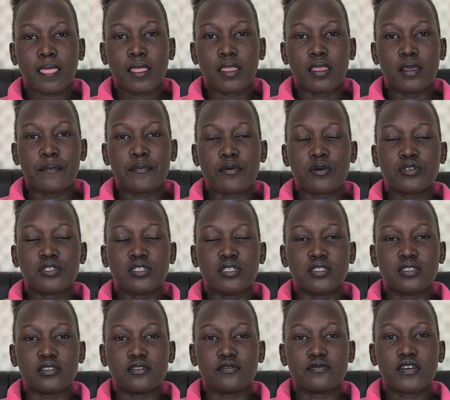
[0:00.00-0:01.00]
the
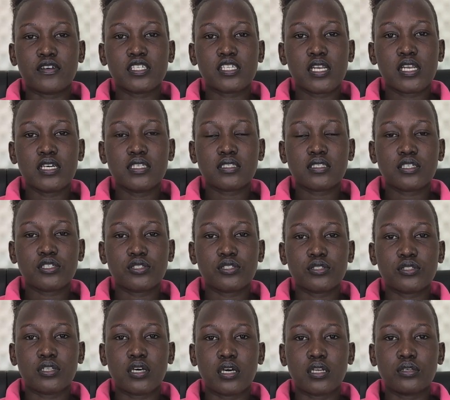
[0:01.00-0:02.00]
process of
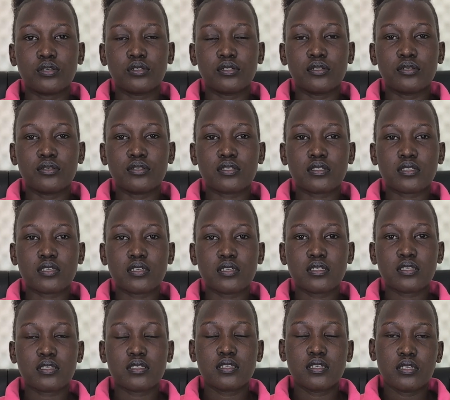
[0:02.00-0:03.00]
fertilization and all those
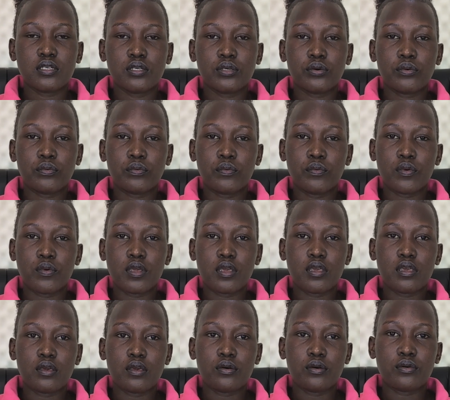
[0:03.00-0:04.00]
things.
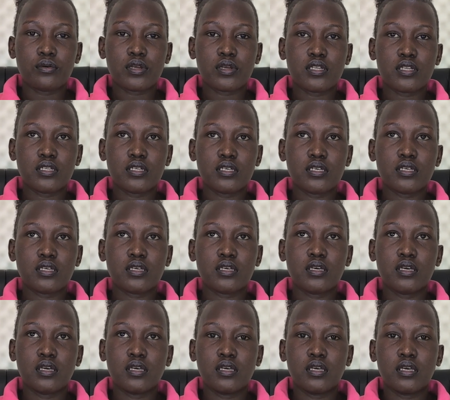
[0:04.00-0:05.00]
We already
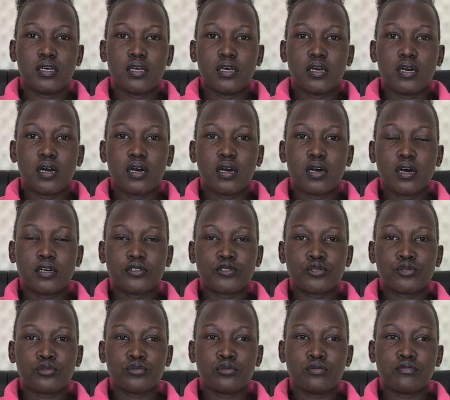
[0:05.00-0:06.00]

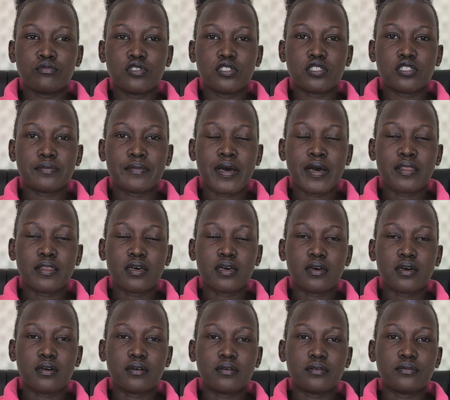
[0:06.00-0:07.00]
assumed this
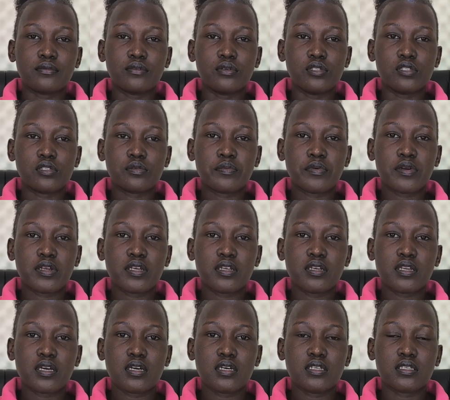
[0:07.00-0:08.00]
mother was
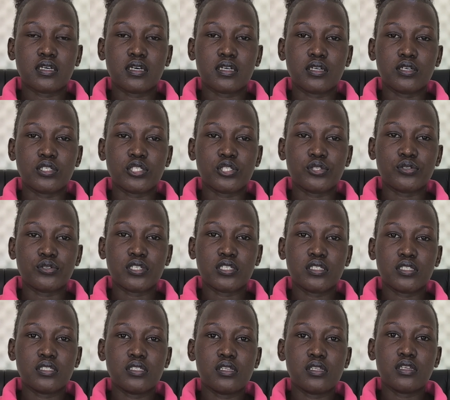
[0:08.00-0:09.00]
pregnant and has
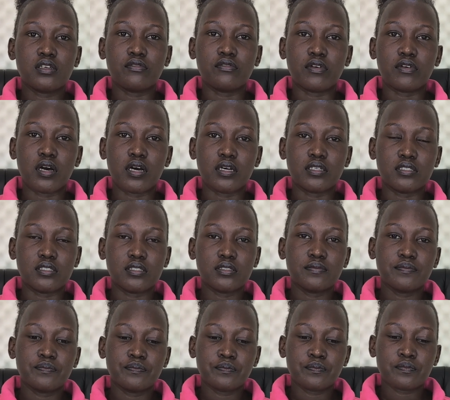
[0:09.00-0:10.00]
already delivered.
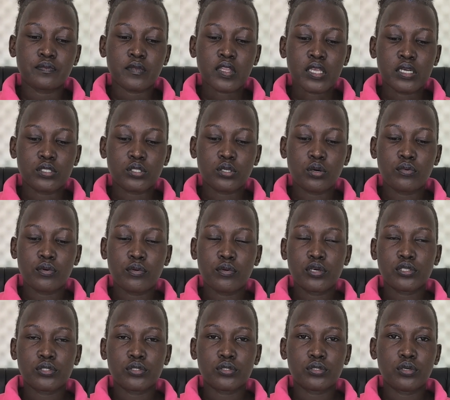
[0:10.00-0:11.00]
So we
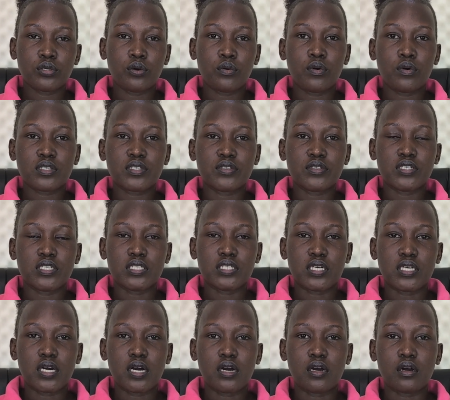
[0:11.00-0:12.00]
want to know what really,
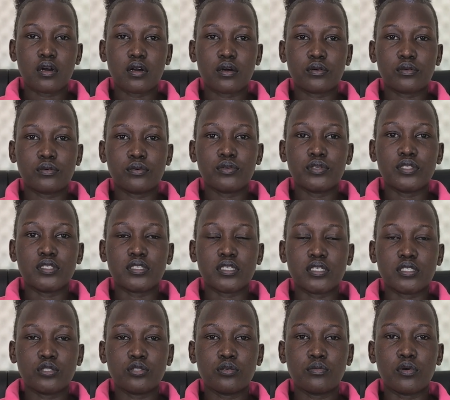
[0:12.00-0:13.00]
who is a
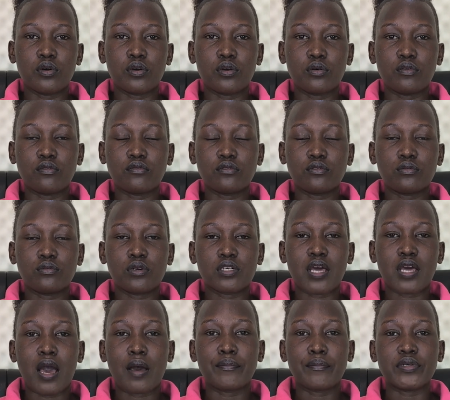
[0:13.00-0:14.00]
newborn, or what
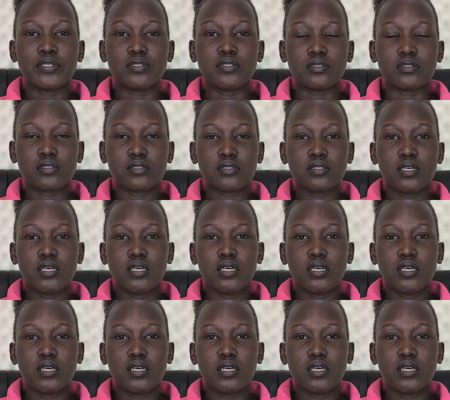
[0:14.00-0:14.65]
happens